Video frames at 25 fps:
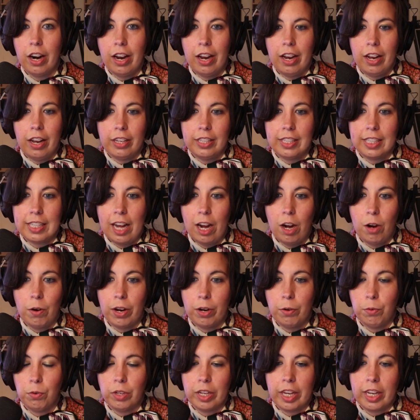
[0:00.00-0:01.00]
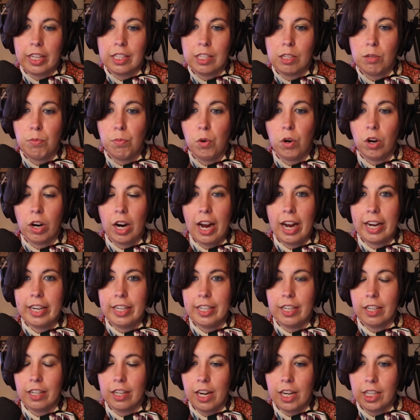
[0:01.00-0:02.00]
It's how I will get some more
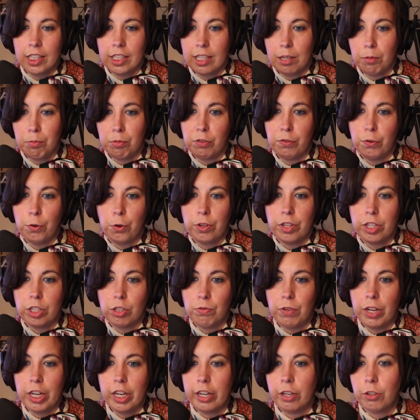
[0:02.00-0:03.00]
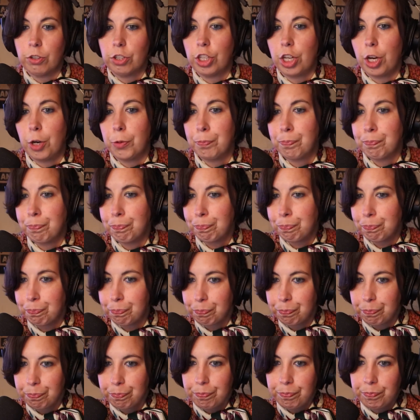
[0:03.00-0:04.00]
idea concepts for this radio show.
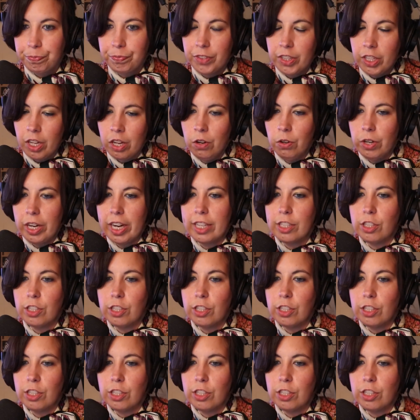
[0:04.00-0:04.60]
Okay,